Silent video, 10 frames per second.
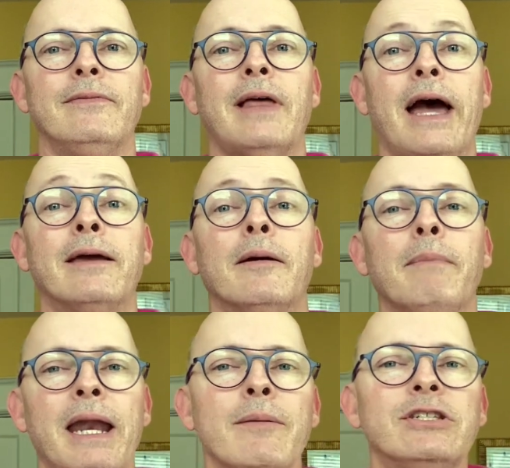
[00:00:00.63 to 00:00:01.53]
Hi,
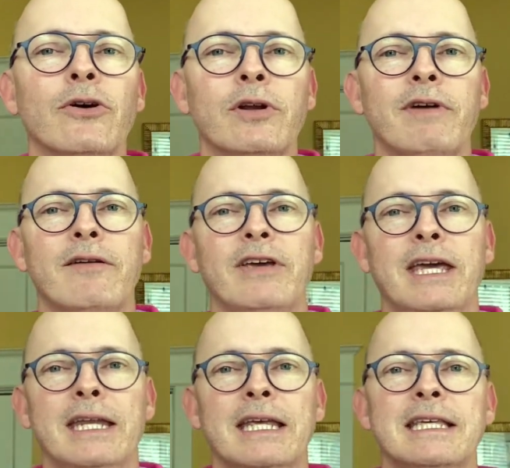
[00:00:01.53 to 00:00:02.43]
my name is Tony Van
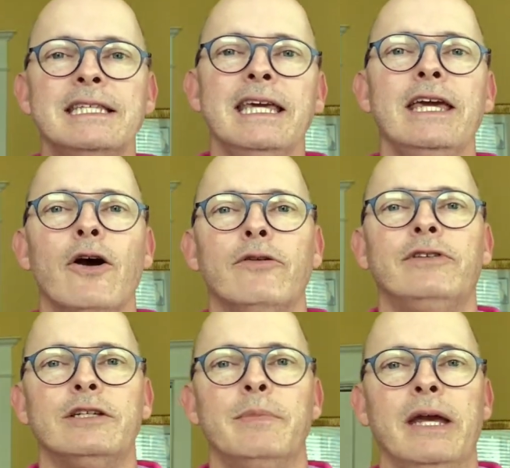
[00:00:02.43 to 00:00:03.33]
Veen, CEO of
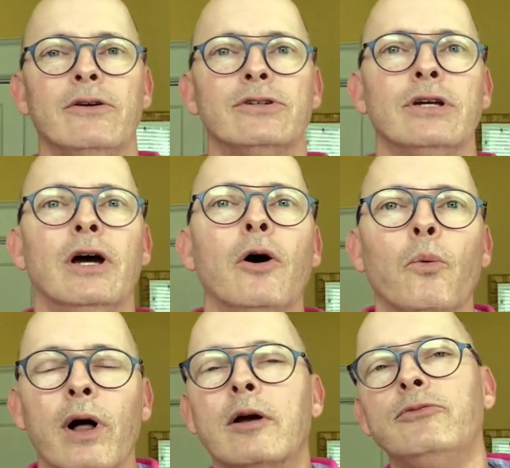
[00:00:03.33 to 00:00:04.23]
DiscMakers.
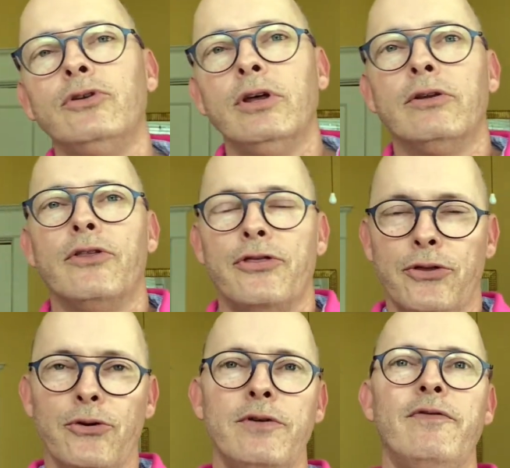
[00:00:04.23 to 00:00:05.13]
Welcome to the
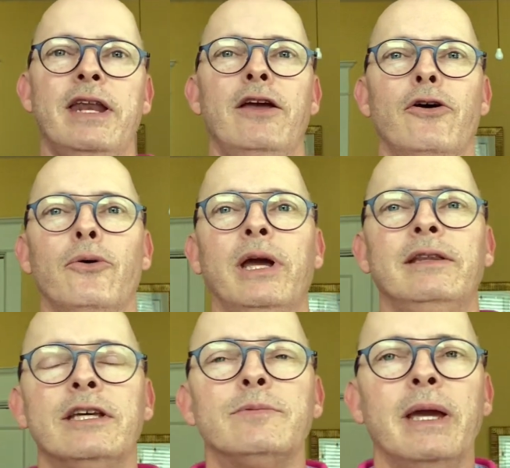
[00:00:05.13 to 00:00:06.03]
third video in
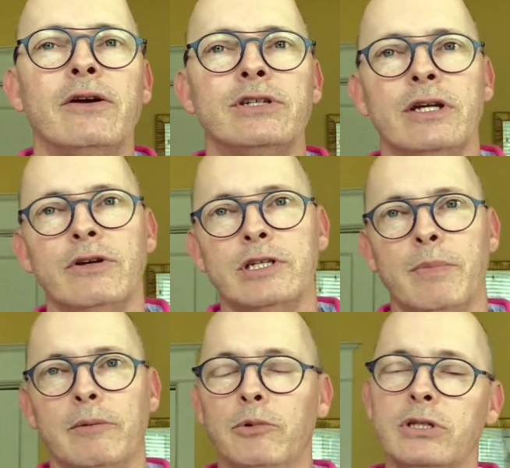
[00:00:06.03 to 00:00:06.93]
DiscMakers series
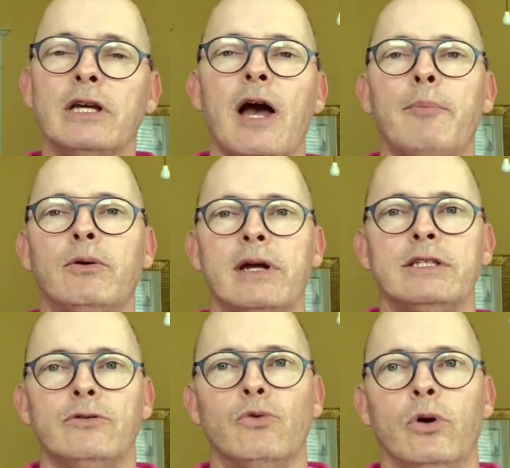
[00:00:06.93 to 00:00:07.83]
about music
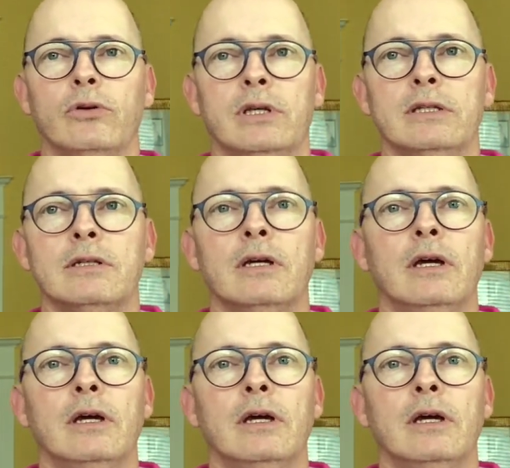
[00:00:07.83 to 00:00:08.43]
copyrights and royalties.